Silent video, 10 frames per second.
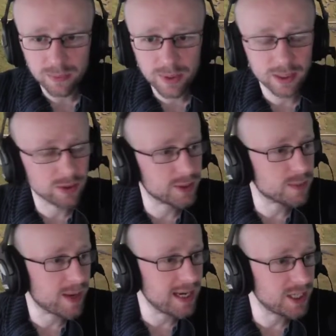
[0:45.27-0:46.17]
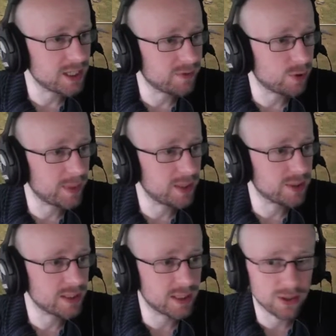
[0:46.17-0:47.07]
we're going to look at the Spanish. I thought it'd be
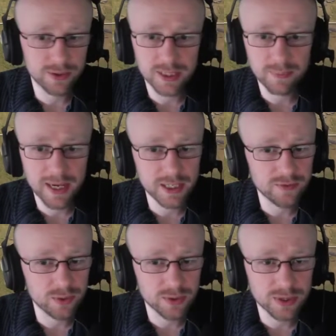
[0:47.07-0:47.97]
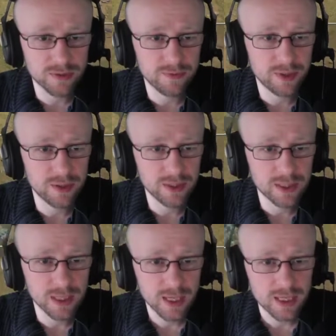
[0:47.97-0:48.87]
interesting to look at the Spanish forces
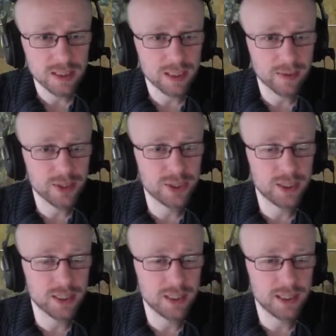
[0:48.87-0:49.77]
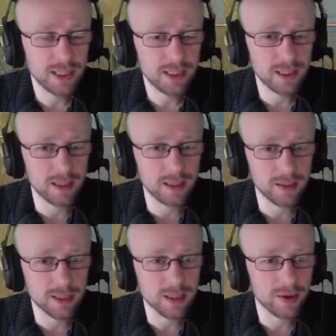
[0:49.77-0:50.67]
first. So as you can see,
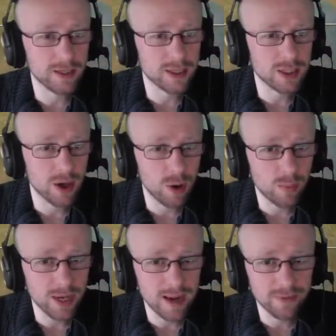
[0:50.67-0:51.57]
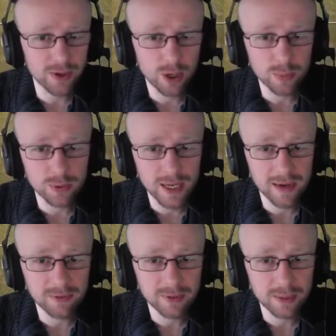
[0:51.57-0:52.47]
starting at the top, we have the noble
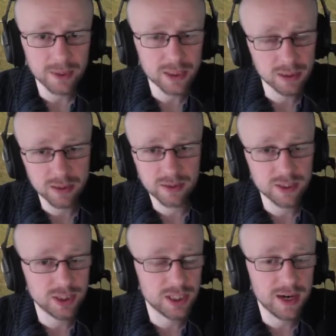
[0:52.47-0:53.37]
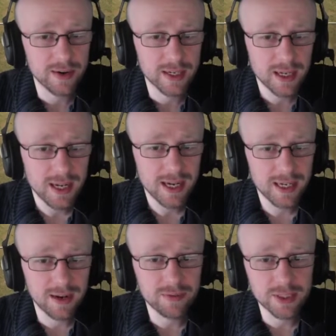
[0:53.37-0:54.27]
cavalry, which is just the generic
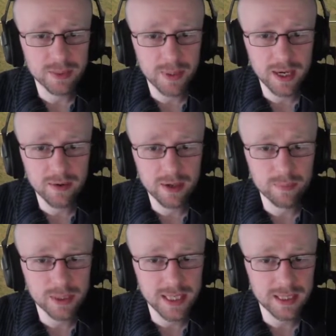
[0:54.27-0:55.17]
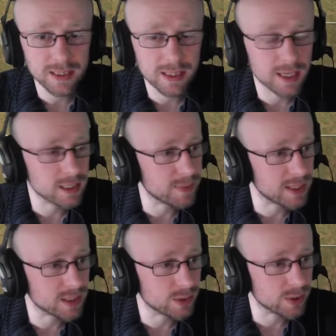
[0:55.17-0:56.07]
cavalry superior protected light spear
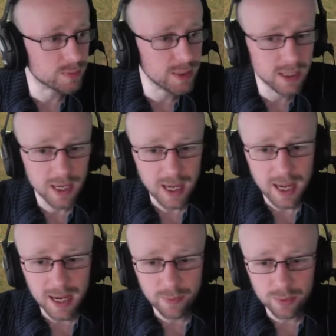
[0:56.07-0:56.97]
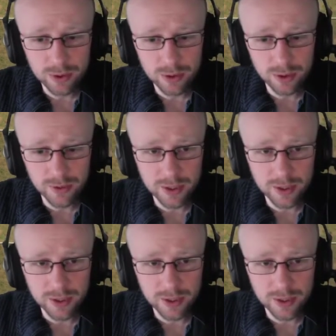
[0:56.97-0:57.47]
swordsman. If we were to look at the